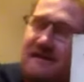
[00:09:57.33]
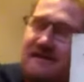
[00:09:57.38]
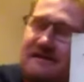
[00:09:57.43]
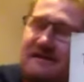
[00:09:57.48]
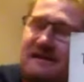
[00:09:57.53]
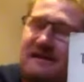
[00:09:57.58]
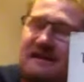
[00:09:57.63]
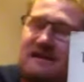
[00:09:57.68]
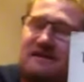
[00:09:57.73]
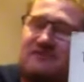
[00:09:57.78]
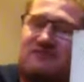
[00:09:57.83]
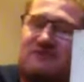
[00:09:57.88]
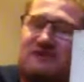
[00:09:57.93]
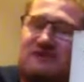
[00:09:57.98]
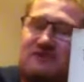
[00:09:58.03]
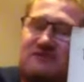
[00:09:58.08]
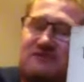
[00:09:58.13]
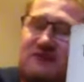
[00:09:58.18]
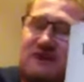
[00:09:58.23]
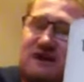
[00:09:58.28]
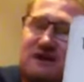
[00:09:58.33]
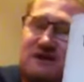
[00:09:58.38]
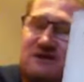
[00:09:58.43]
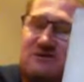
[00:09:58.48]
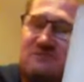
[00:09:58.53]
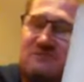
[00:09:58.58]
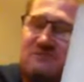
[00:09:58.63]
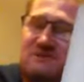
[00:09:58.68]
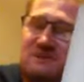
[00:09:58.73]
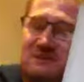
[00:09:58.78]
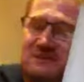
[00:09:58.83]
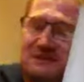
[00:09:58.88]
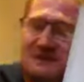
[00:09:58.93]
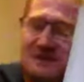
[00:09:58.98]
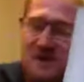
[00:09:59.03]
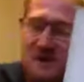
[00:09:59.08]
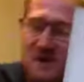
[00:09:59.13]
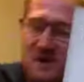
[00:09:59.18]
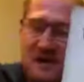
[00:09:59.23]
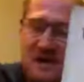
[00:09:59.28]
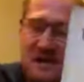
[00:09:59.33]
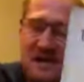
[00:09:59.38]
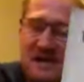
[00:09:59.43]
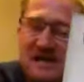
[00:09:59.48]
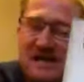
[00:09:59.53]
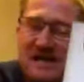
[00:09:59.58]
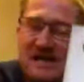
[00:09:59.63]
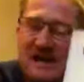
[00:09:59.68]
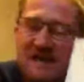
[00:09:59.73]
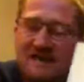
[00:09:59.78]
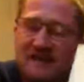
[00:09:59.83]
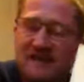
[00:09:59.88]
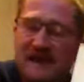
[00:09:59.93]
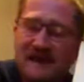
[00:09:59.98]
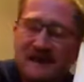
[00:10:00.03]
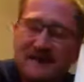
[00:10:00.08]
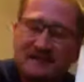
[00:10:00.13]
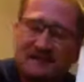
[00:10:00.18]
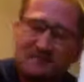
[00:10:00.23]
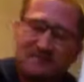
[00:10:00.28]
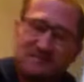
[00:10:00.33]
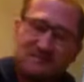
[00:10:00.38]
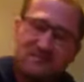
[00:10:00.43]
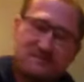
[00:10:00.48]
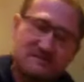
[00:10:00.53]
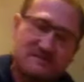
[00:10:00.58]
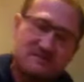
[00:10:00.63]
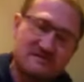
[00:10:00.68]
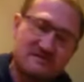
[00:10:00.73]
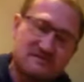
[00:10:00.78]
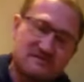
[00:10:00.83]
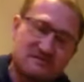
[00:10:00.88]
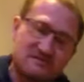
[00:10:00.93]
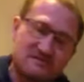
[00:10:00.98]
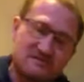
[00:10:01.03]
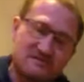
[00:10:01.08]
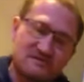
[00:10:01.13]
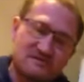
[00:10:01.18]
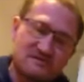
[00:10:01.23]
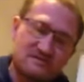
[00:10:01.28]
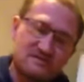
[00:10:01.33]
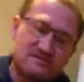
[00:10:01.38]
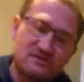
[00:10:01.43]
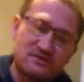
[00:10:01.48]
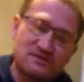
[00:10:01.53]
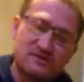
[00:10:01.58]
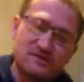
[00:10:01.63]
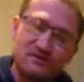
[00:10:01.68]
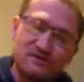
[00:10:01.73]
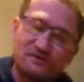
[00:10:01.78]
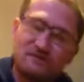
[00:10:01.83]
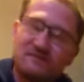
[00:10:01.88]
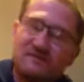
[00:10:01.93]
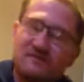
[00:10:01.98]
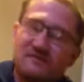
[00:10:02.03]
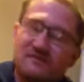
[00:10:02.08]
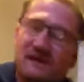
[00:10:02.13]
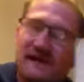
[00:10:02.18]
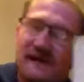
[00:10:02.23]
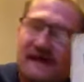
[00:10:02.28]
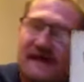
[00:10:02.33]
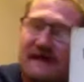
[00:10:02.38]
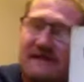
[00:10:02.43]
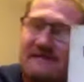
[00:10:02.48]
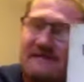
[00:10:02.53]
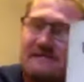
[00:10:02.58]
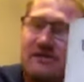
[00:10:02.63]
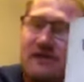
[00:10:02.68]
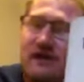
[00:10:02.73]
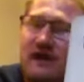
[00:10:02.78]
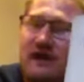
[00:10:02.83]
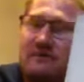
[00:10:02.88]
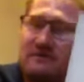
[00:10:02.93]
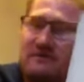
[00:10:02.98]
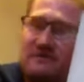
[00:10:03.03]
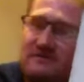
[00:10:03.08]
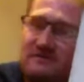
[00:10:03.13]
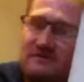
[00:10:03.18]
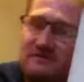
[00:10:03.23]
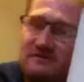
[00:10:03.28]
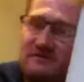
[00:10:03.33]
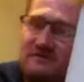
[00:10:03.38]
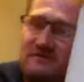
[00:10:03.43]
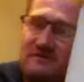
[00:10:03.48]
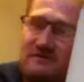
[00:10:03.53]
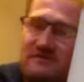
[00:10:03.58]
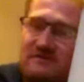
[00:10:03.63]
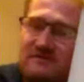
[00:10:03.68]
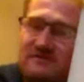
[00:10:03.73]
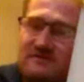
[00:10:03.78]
they're getting really drunk, but they're not. and then through their time of